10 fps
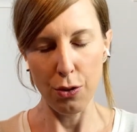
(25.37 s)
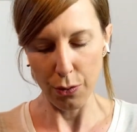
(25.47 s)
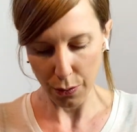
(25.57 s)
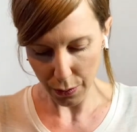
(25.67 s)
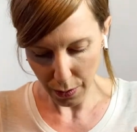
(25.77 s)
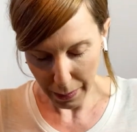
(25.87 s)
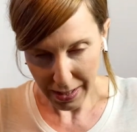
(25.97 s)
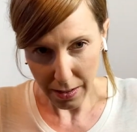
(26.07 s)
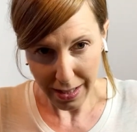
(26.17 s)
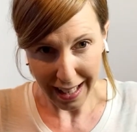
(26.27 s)
to the
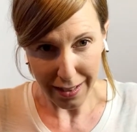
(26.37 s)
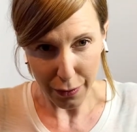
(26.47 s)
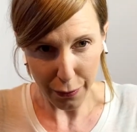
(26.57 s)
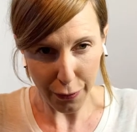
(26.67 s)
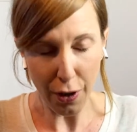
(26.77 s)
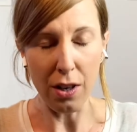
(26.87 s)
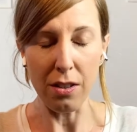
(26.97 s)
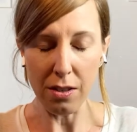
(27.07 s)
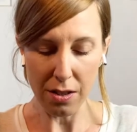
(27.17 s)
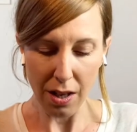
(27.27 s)
muscles at the front,